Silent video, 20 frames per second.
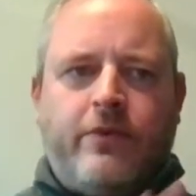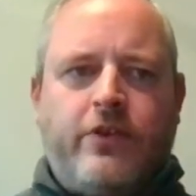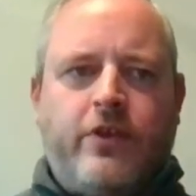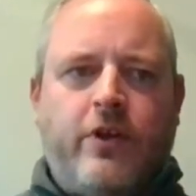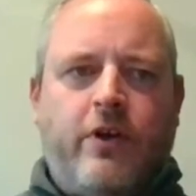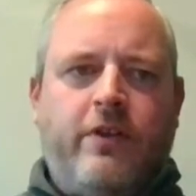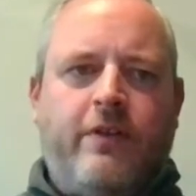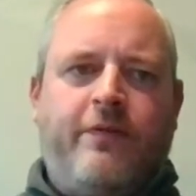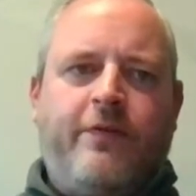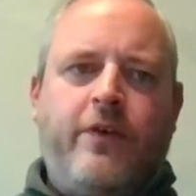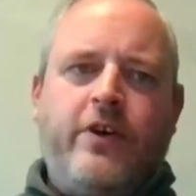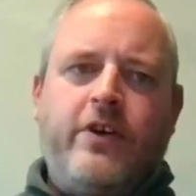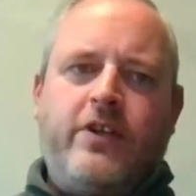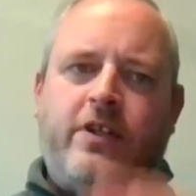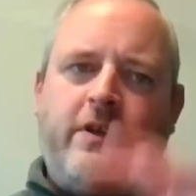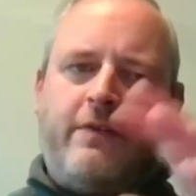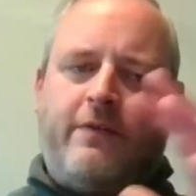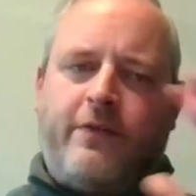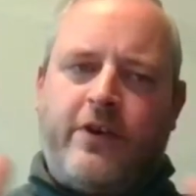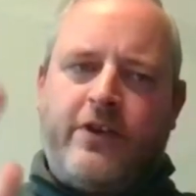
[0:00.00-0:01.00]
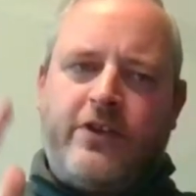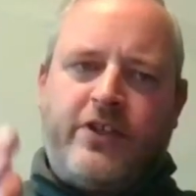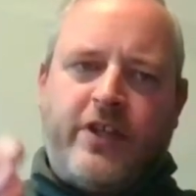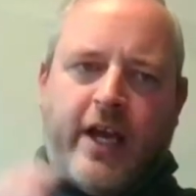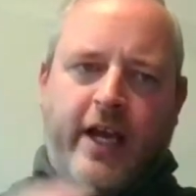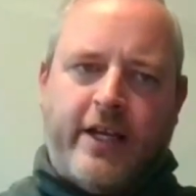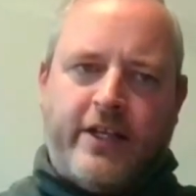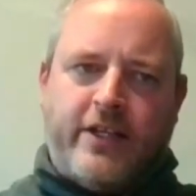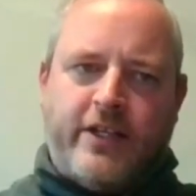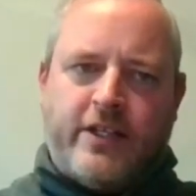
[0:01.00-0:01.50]
So the first
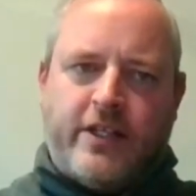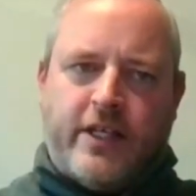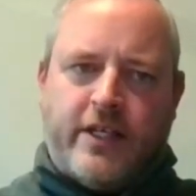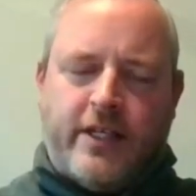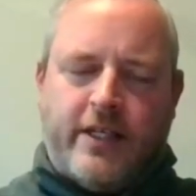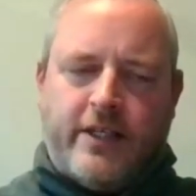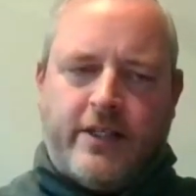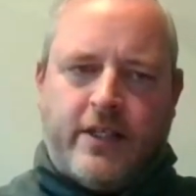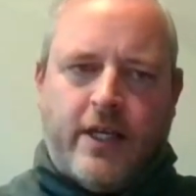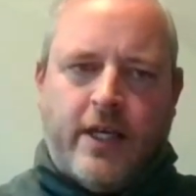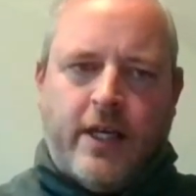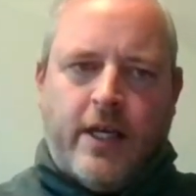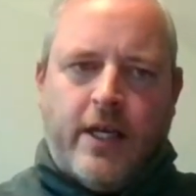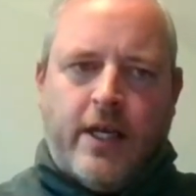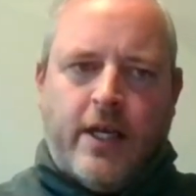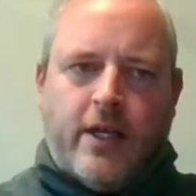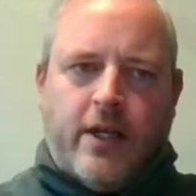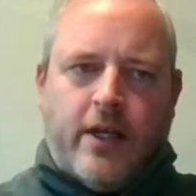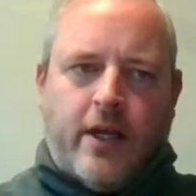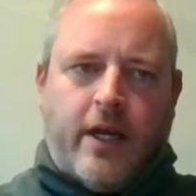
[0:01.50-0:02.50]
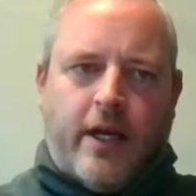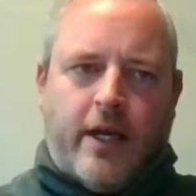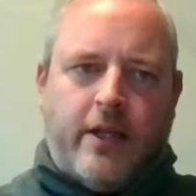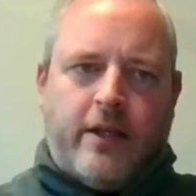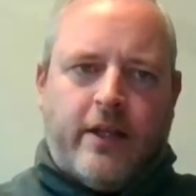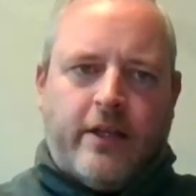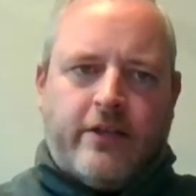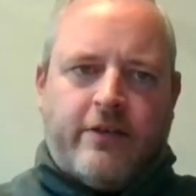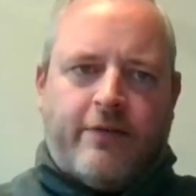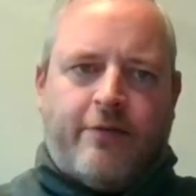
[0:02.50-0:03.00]
stage is
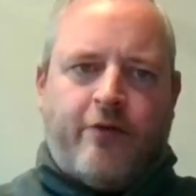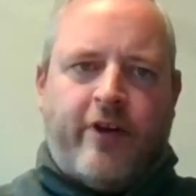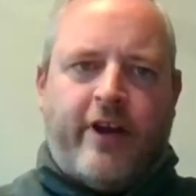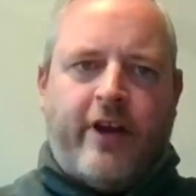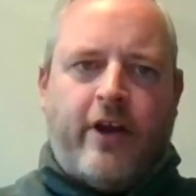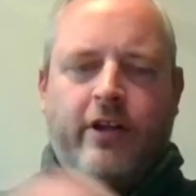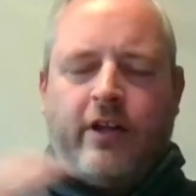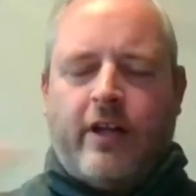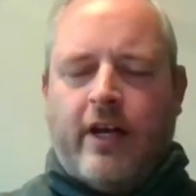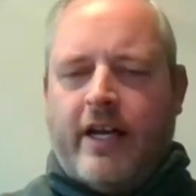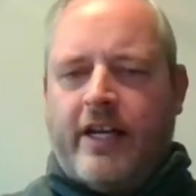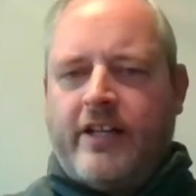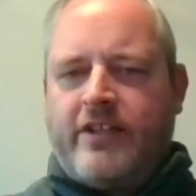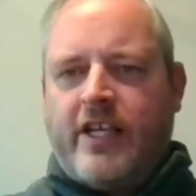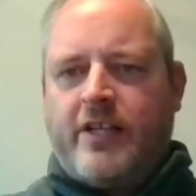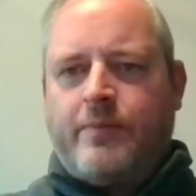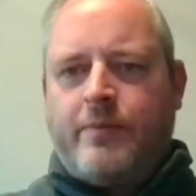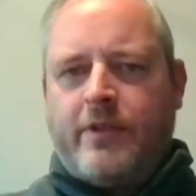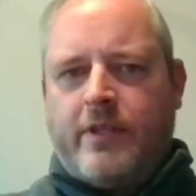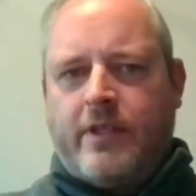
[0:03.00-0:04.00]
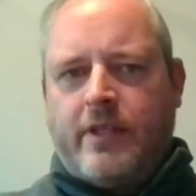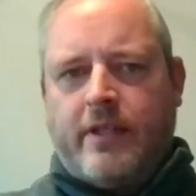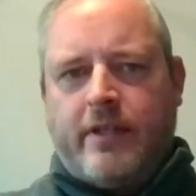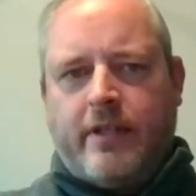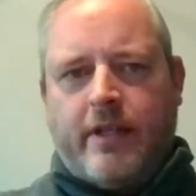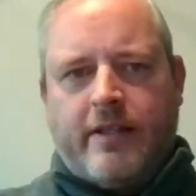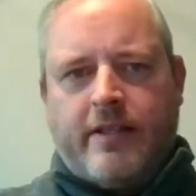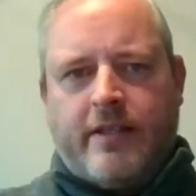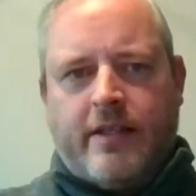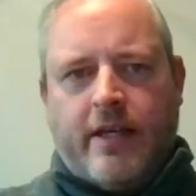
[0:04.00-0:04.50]
there's a free online assessment
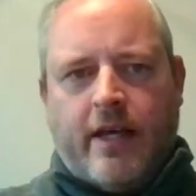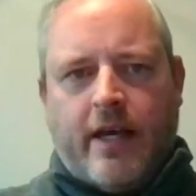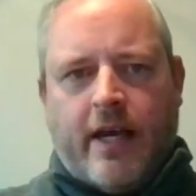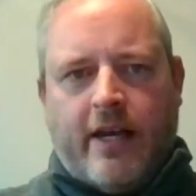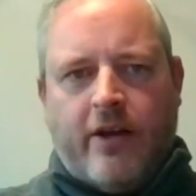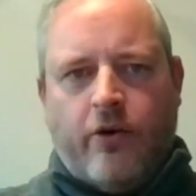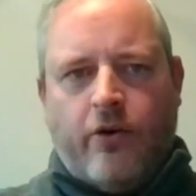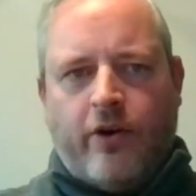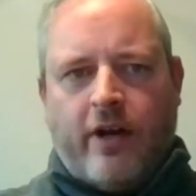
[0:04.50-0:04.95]
that any